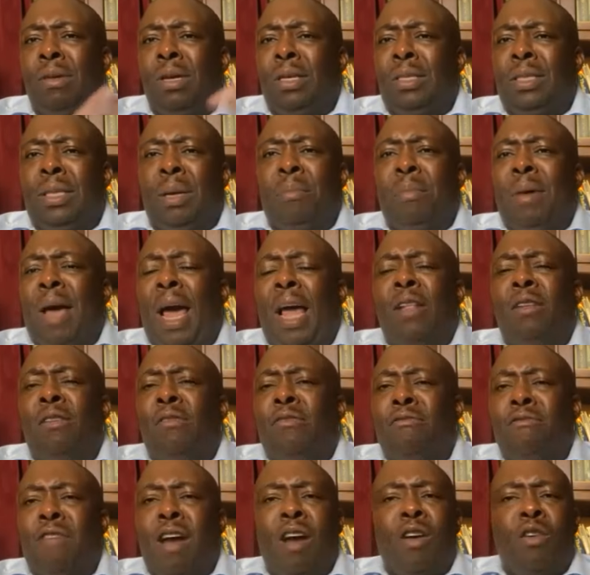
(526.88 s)
some kind of
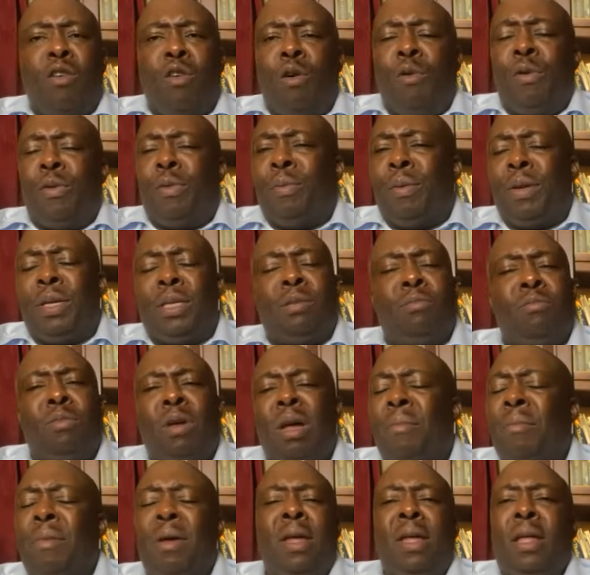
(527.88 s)
rancor with President
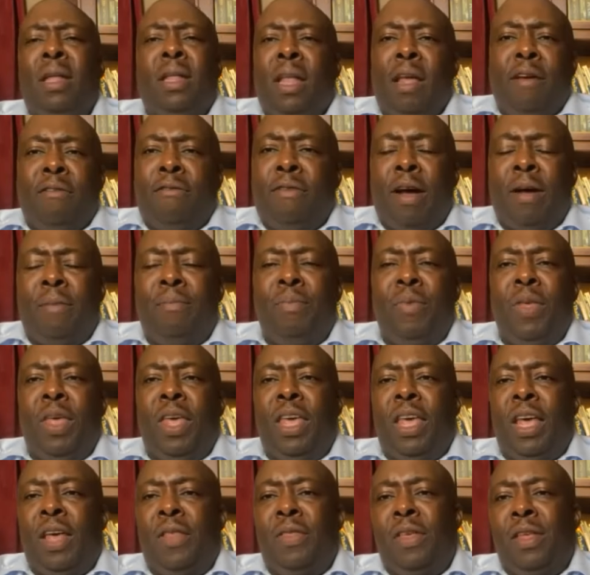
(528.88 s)
Mugabe. Never.
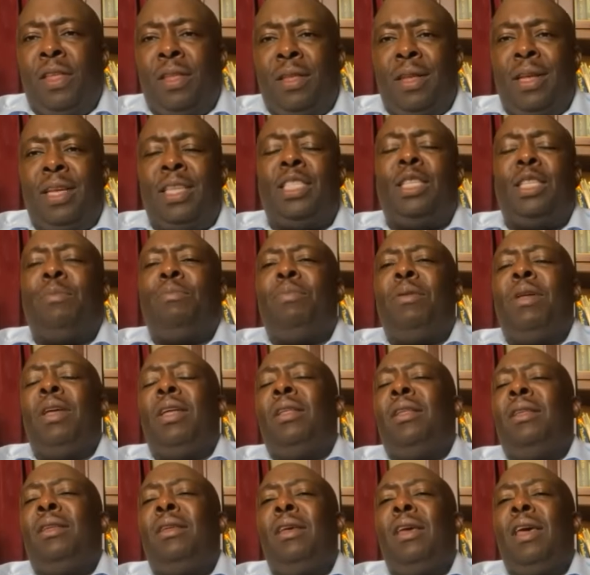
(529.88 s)
He had the
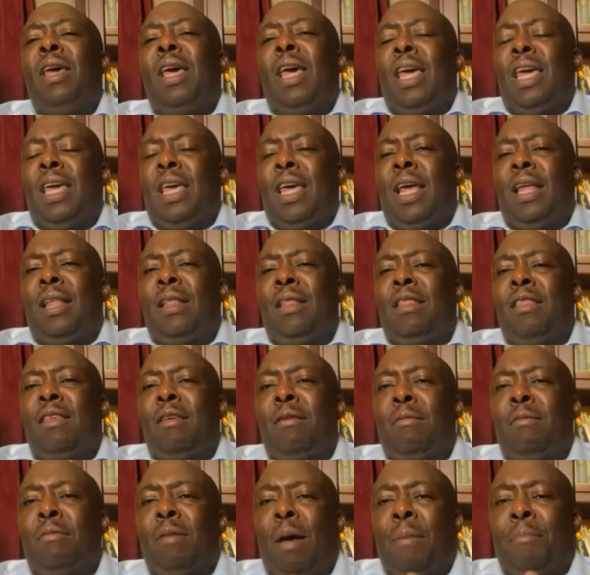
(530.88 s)
discipline, he had
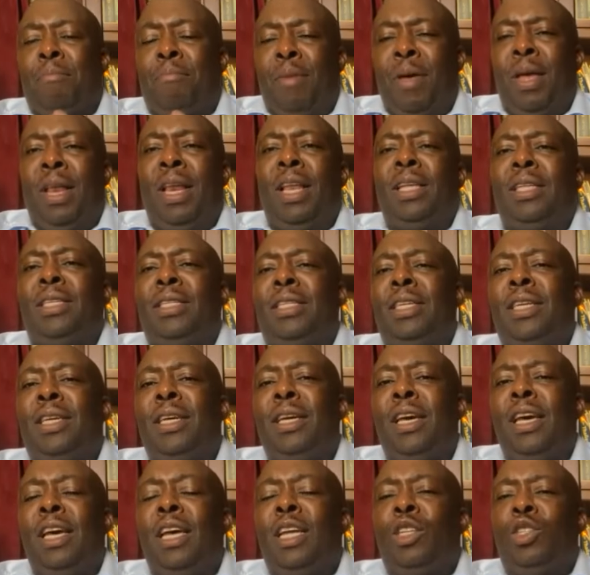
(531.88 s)
the ability
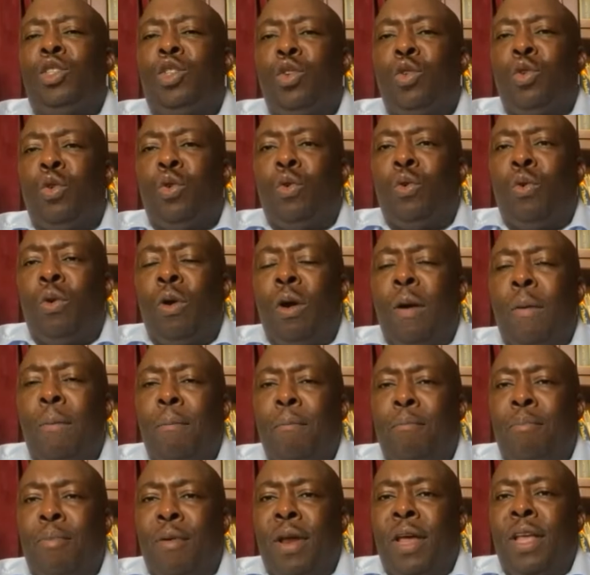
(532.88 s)
to
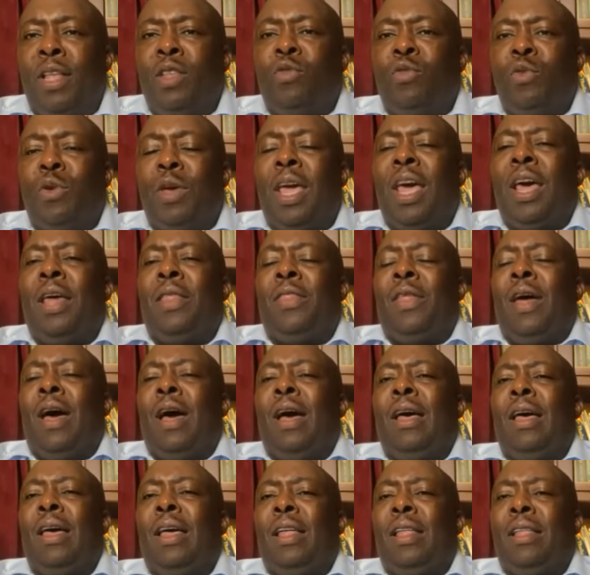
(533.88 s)
bring together
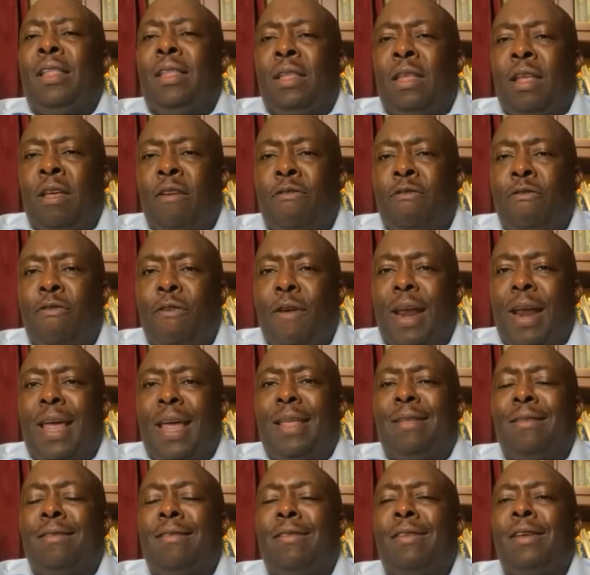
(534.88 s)

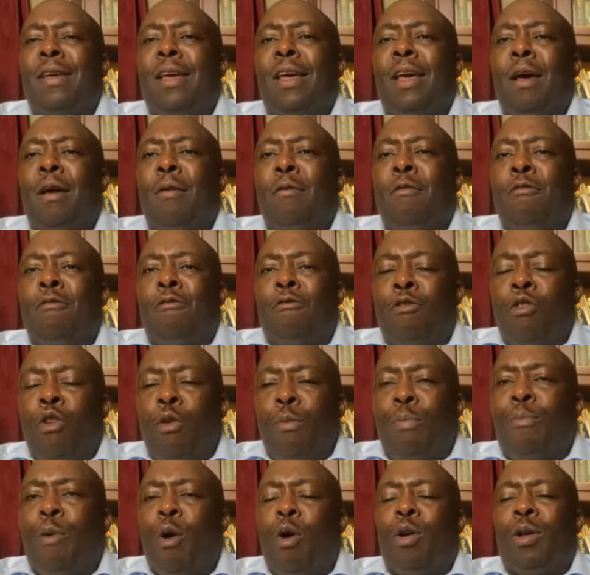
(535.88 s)
different
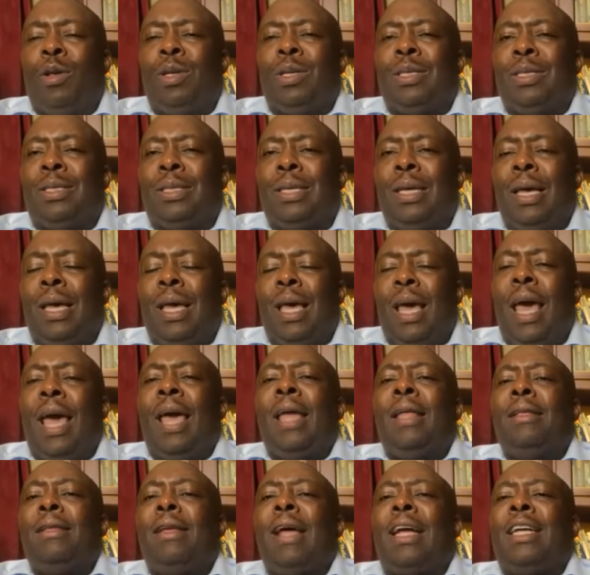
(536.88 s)
viewpoints
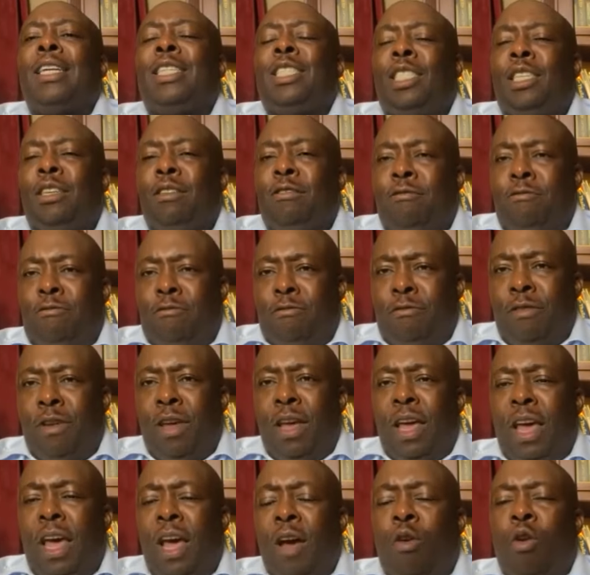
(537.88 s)
and achieve
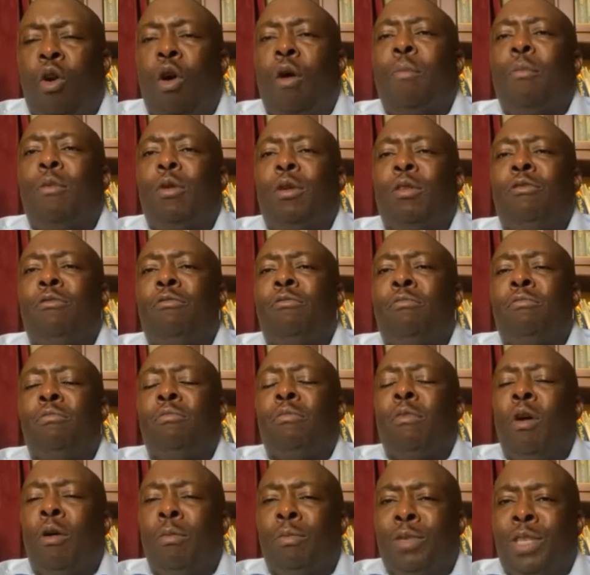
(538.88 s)
a common
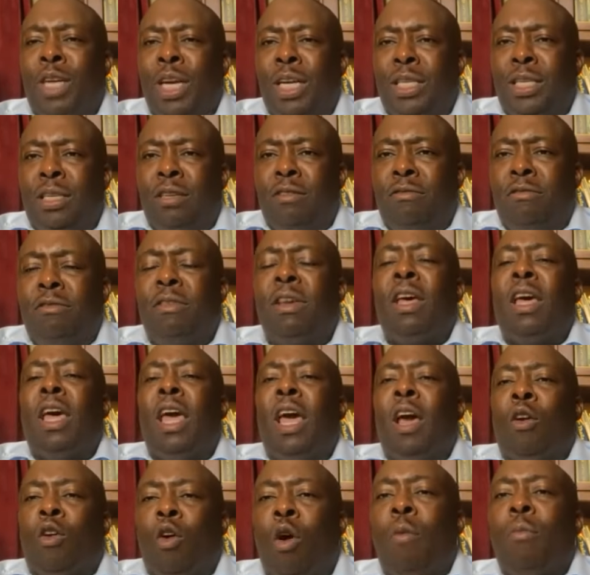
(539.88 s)
objective,
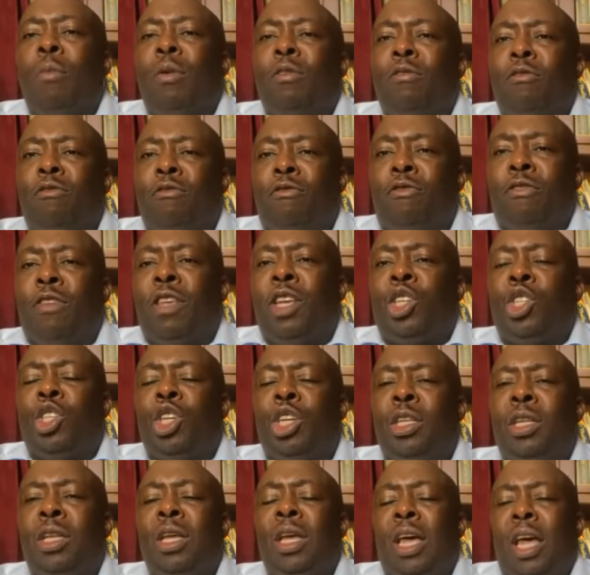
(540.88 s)
a common
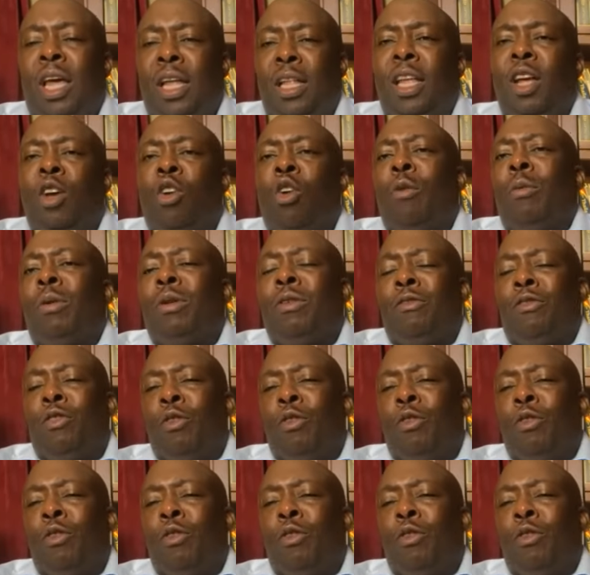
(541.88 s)
vision, and a common